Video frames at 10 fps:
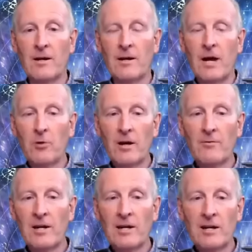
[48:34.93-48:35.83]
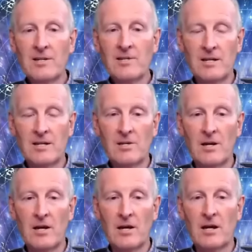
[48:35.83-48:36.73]
And what I realized is
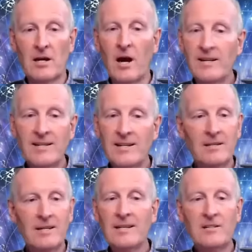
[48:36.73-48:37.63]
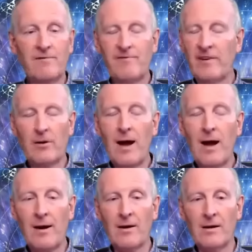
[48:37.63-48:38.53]
I didn't need to figure
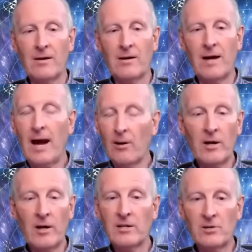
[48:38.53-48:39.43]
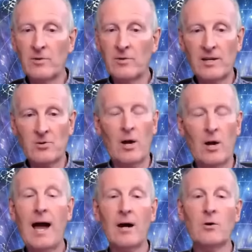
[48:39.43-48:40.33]
out how I could do this or
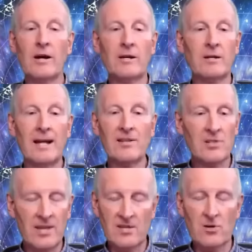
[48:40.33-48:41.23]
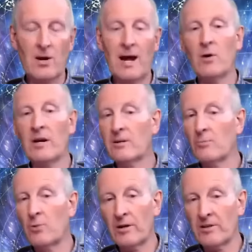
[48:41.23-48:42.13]
how I could answer this or how I could
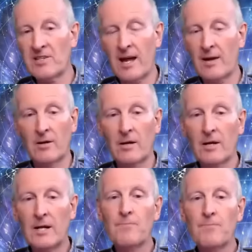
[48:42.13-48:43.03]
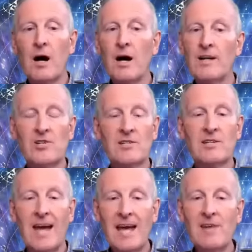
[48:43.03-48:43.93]
work this out. I just
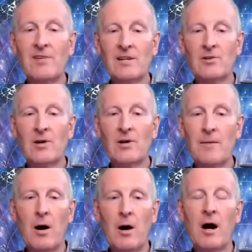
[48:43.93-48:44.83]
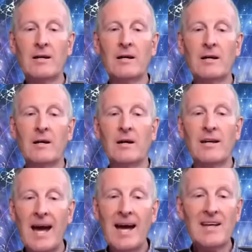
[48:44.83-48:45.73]
gave it to him. I
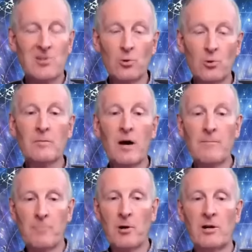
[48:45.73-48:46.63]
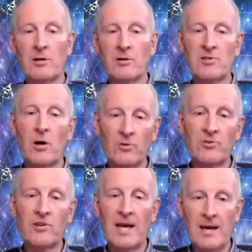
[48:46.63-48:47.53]
cast all my burdens
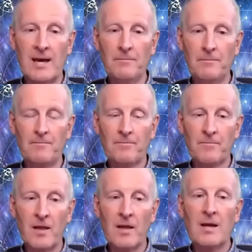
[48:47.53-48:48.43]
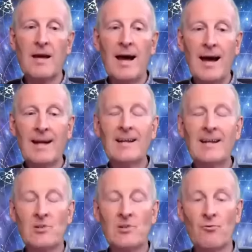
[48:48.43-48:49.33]
onto him, and
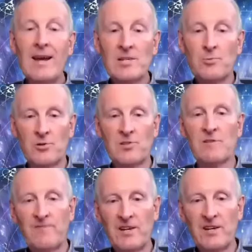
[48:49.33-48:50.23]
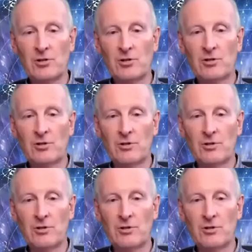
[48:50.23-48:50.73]
his grace was sufficient